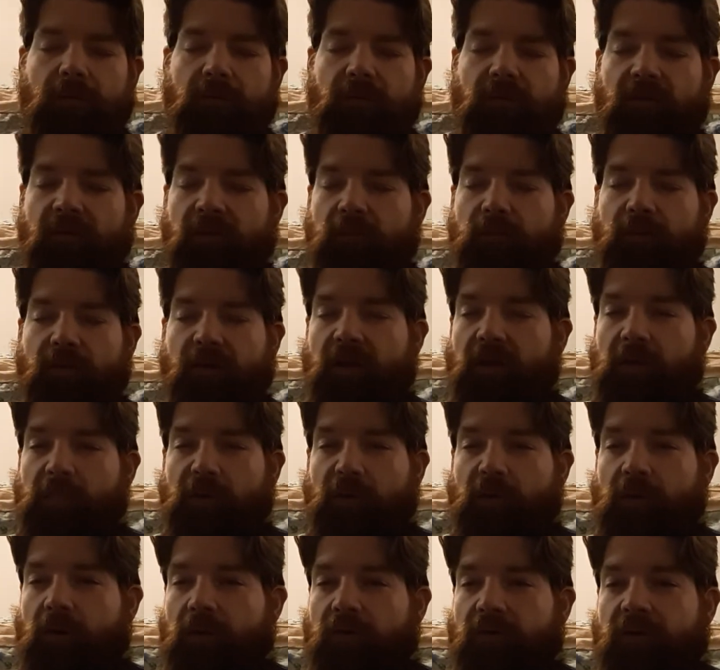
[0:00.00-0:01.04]
that's what it came
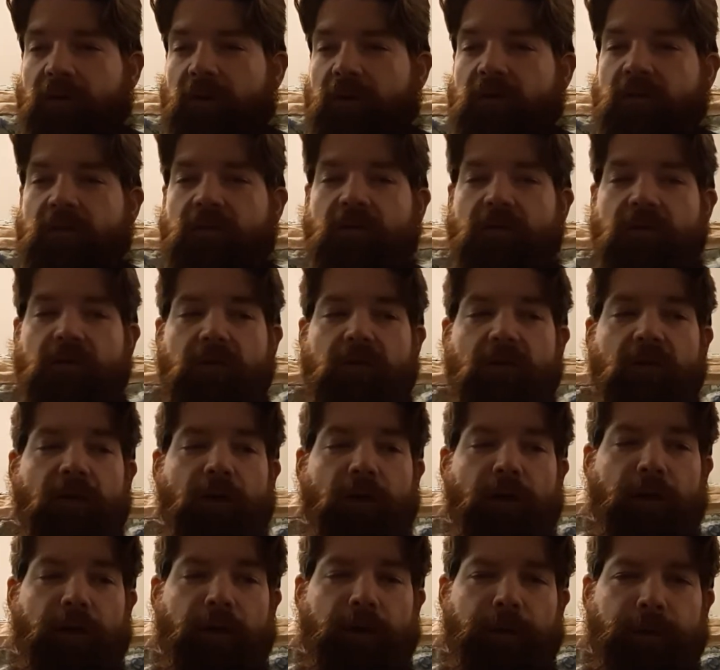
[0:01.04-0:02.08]
across as.
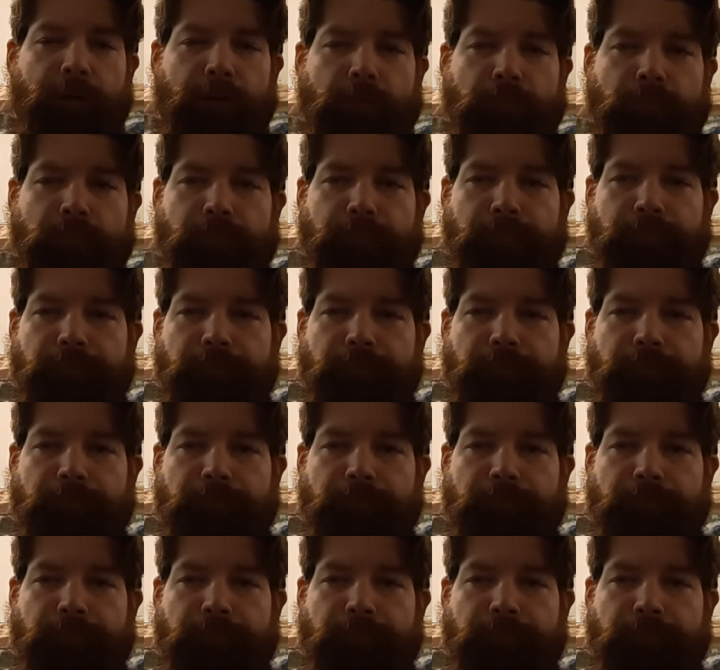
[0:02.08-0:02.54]
Um,